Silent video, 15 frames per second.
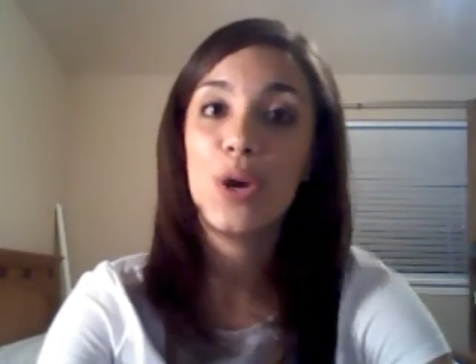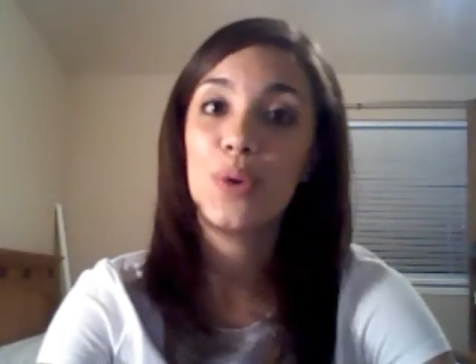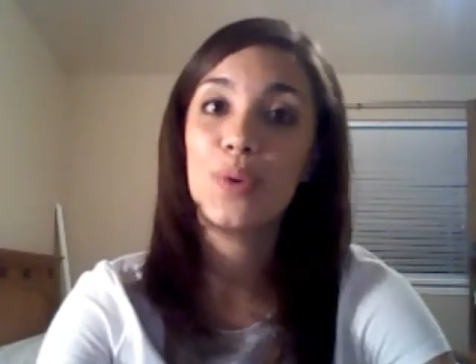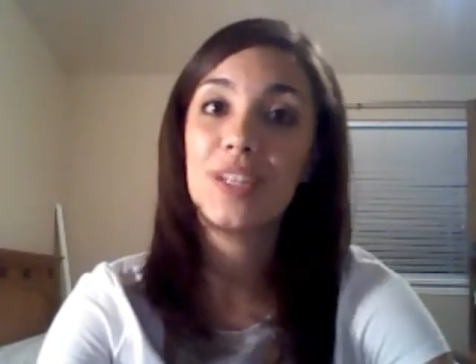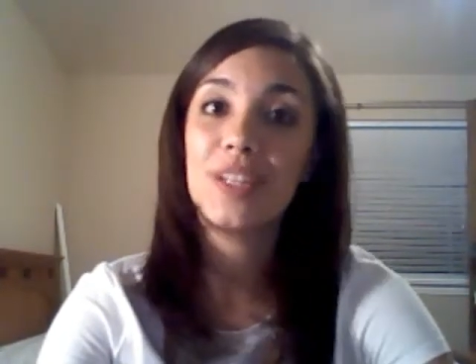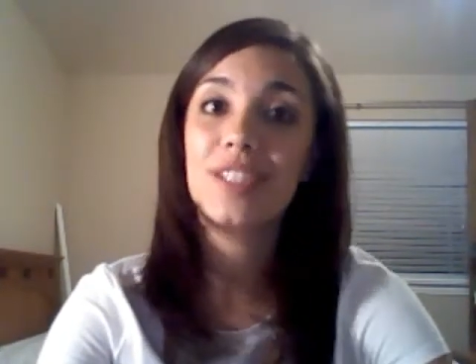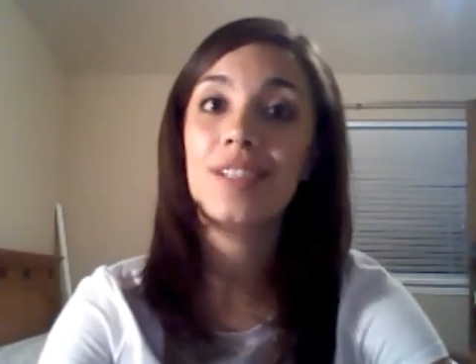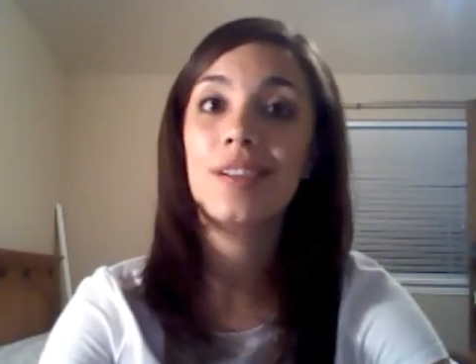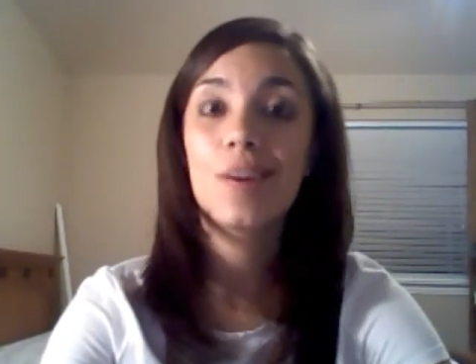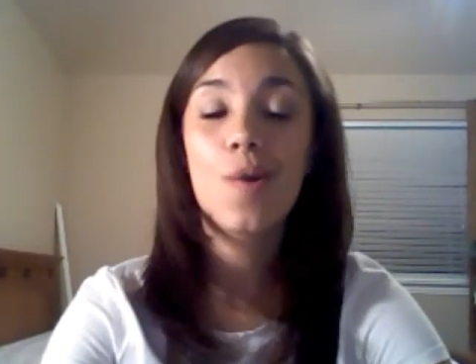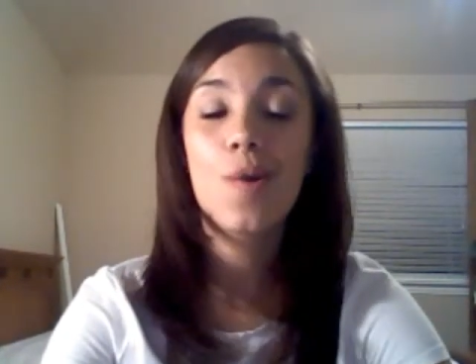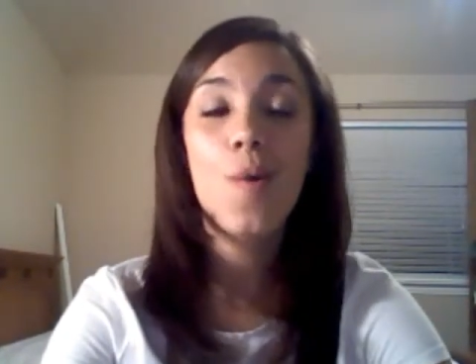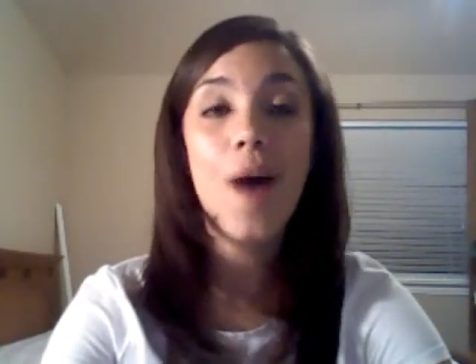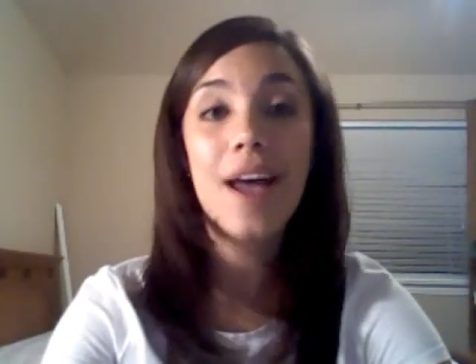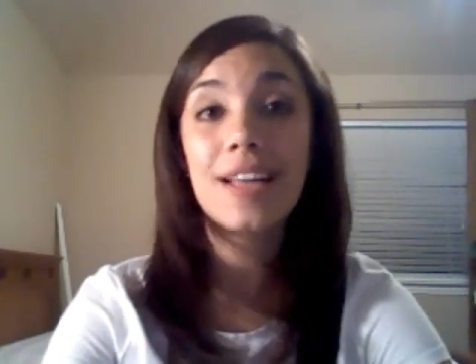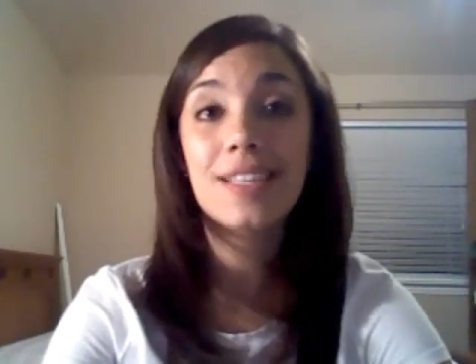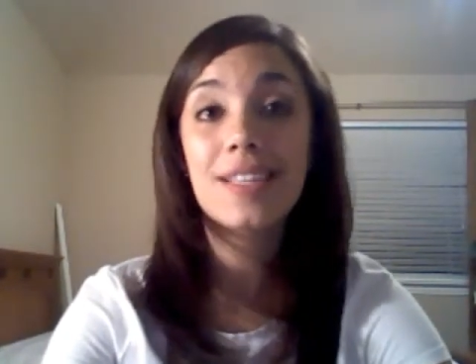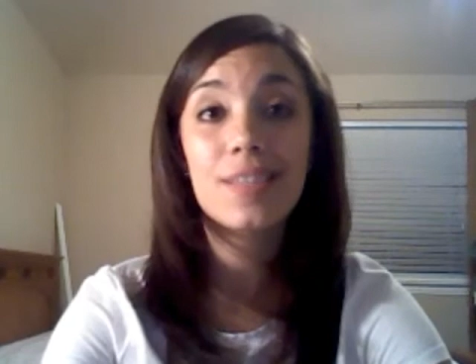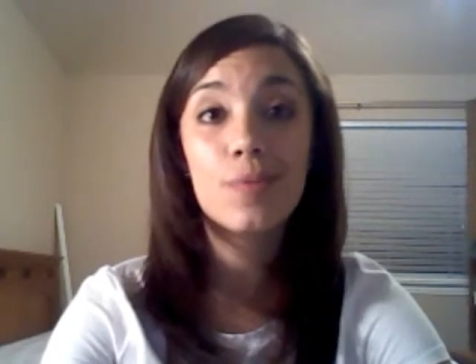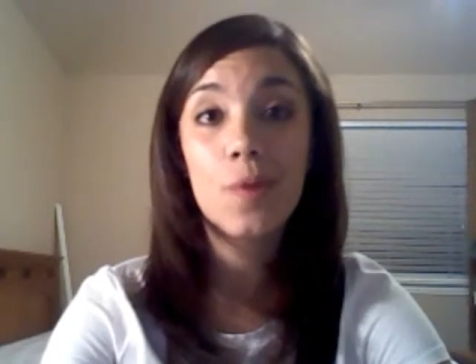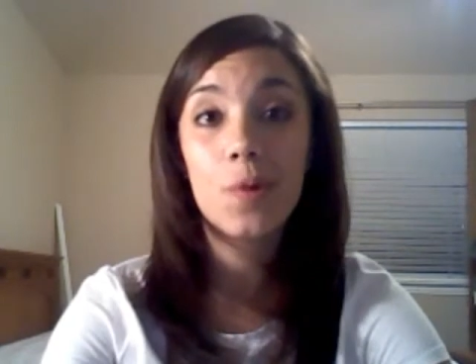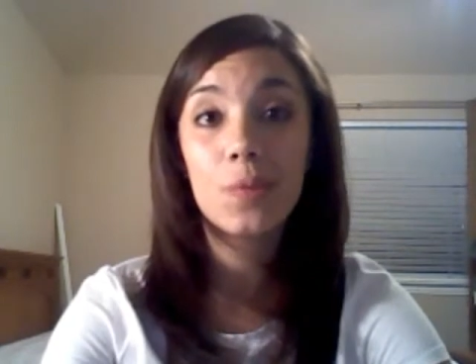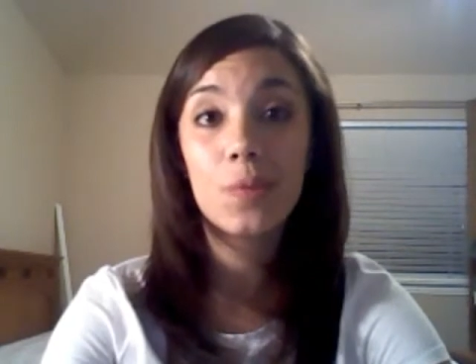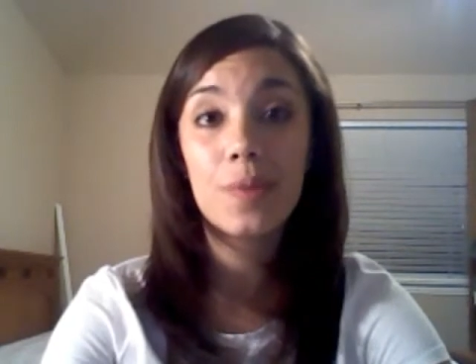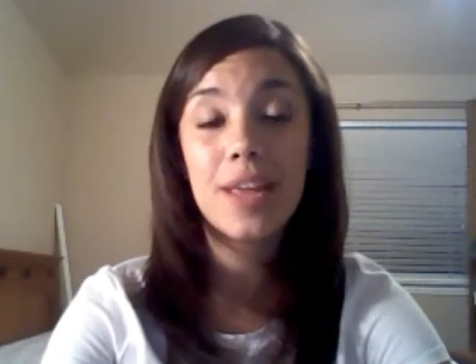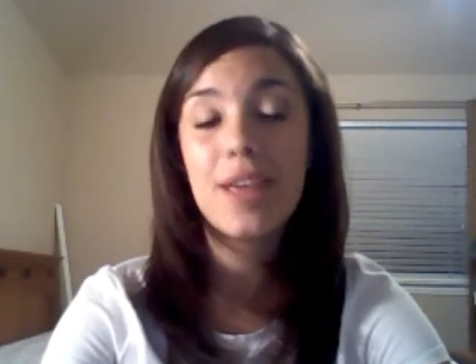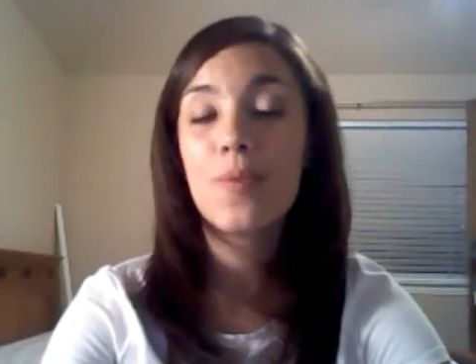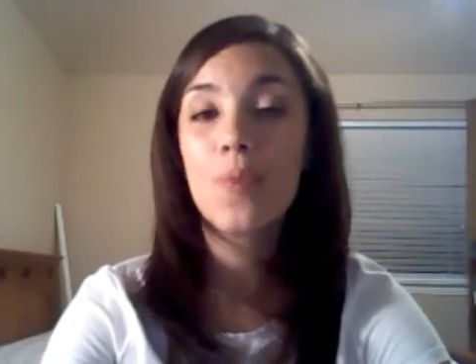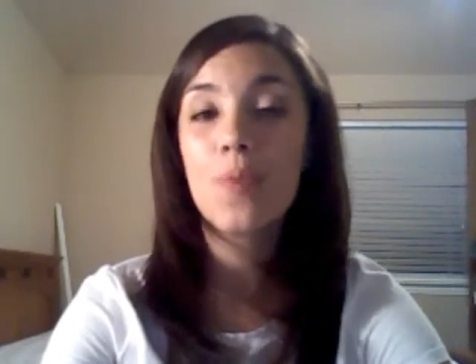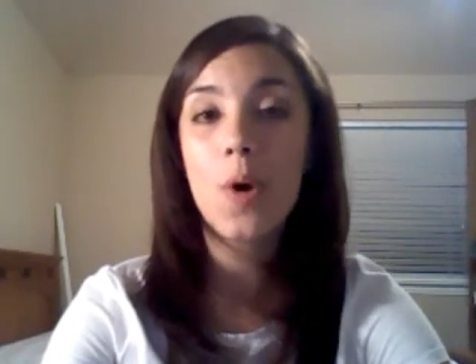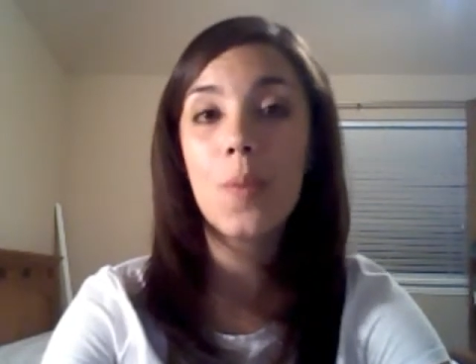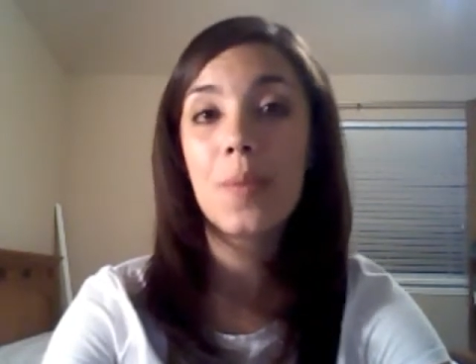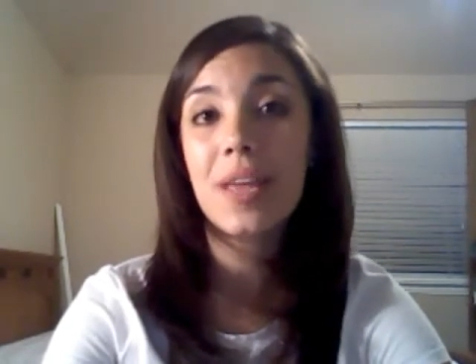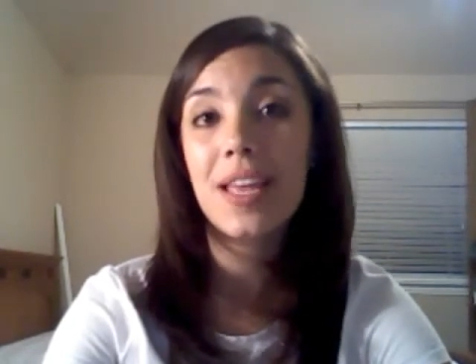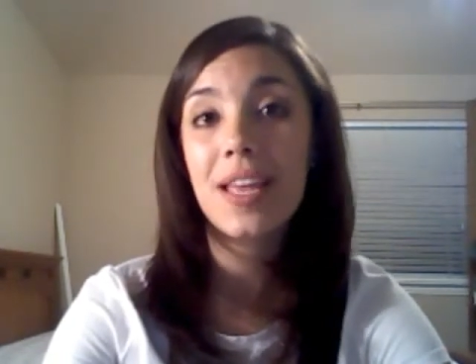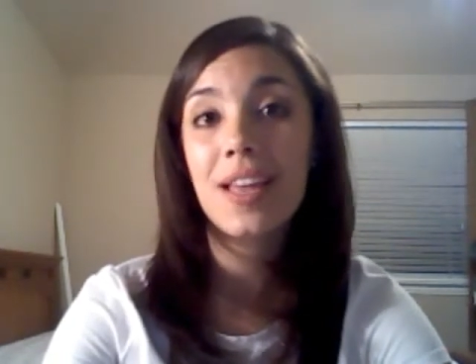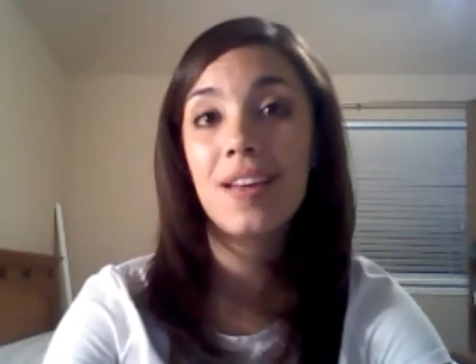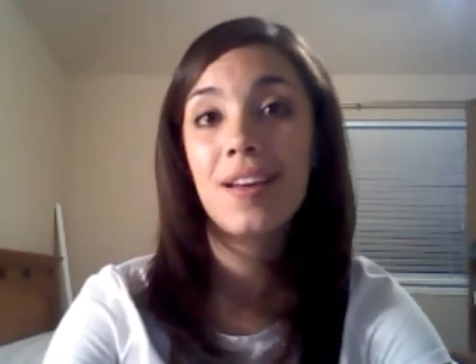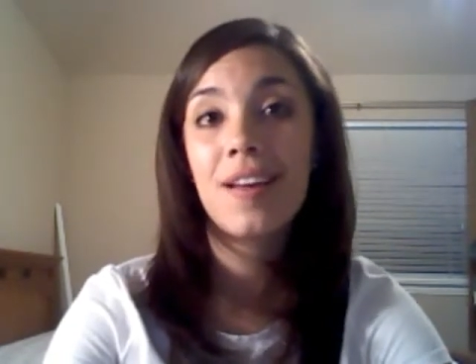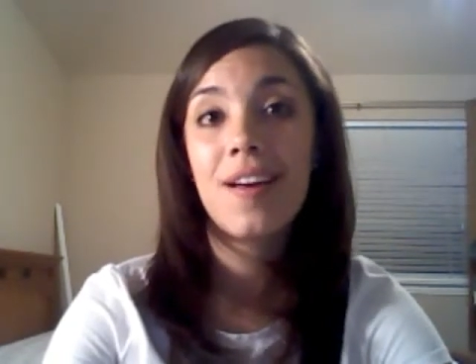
which it won't be